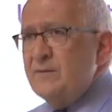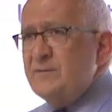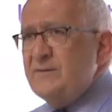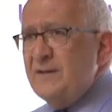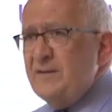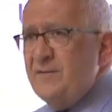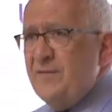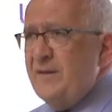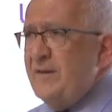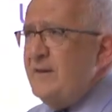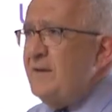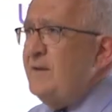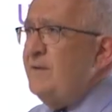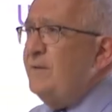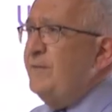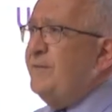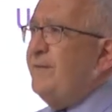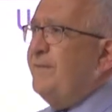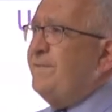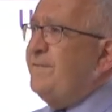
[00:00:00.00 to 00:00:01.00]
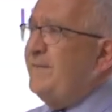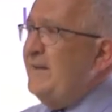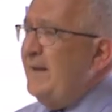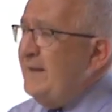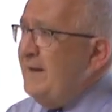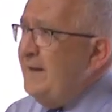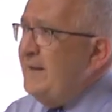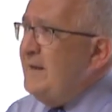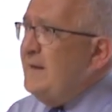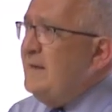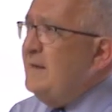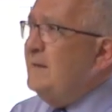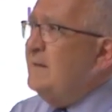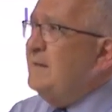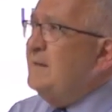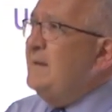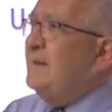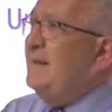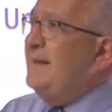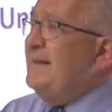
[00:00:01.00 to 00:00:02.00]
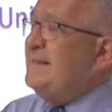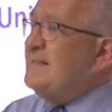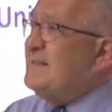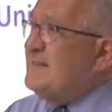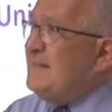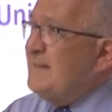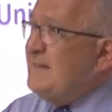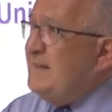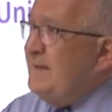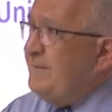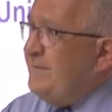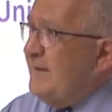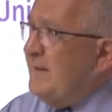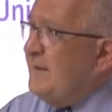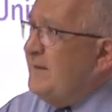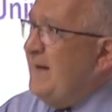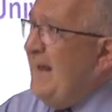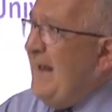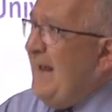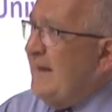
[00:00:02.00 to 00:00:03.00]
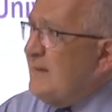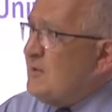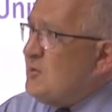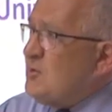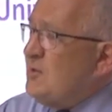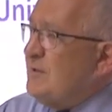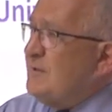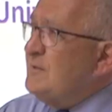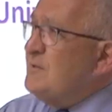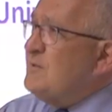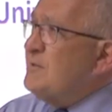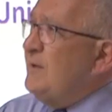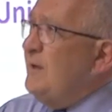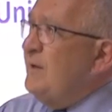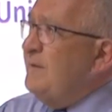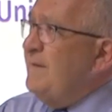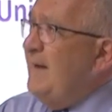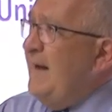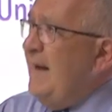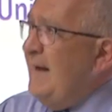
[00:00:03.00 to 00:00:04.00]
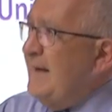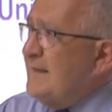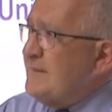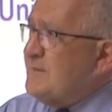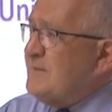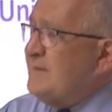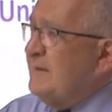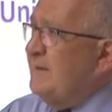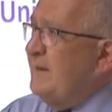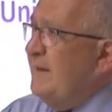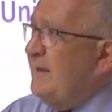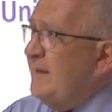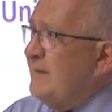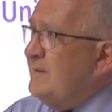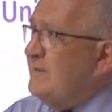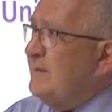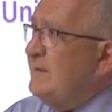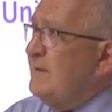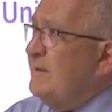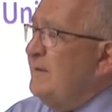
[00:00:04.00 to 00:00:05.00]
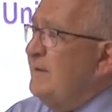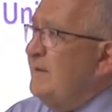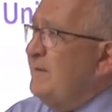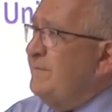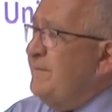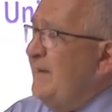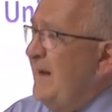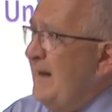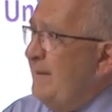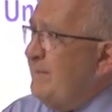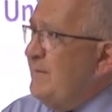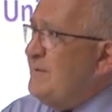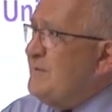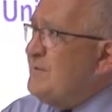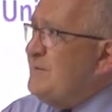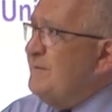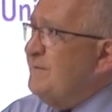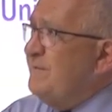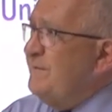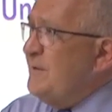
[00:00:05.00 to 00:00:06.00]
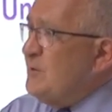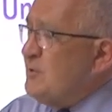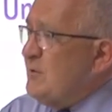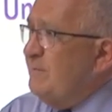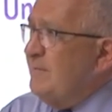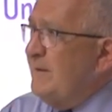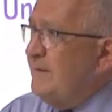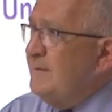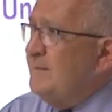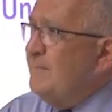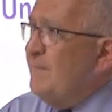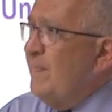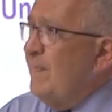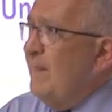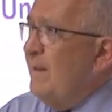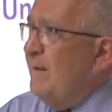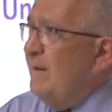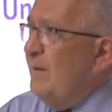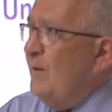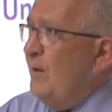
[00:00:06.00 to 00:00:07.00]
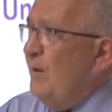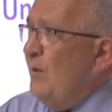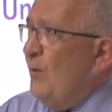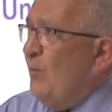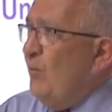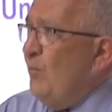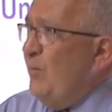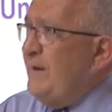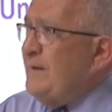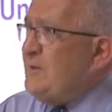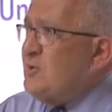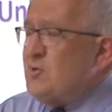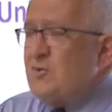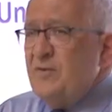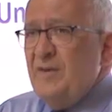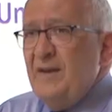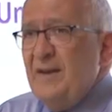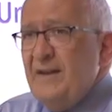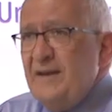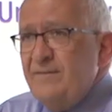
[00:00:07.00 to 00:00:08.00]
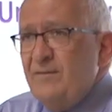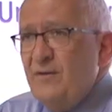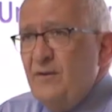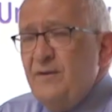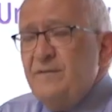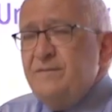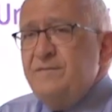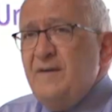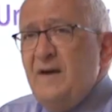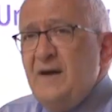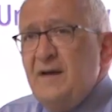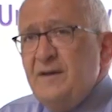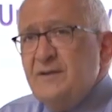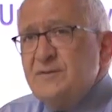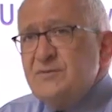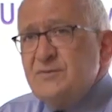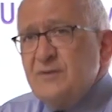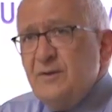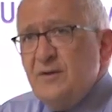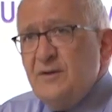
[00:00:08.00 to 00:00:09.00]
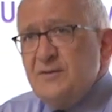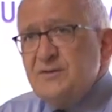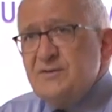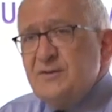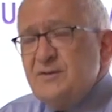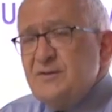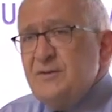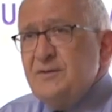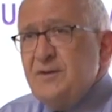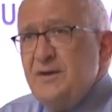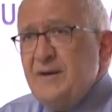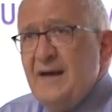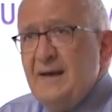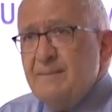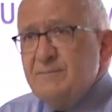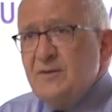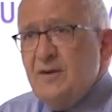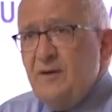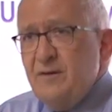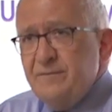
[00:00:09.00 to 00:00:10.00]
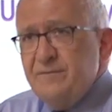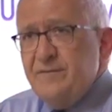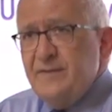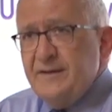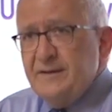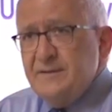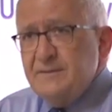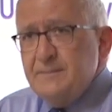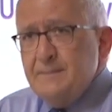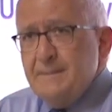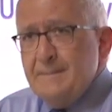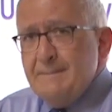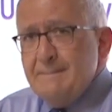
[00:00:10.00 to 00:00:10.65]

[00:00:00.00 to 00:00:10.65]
Did the fairly insignificant actions of ASA-led farmers and fishermen reach the level of violence to constitute an armed conflict?